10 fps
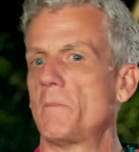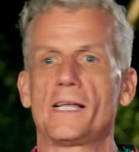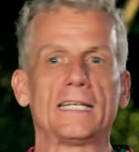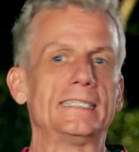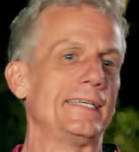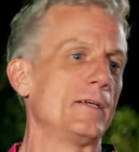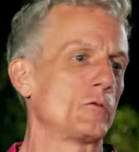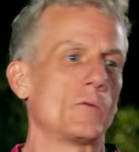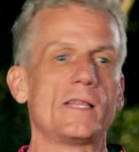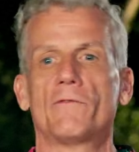making
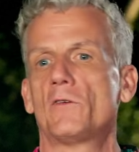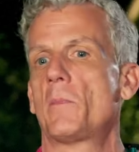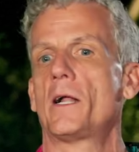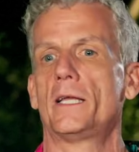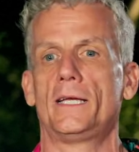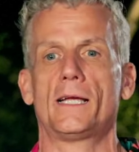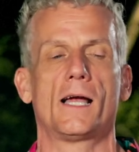deals with everybody.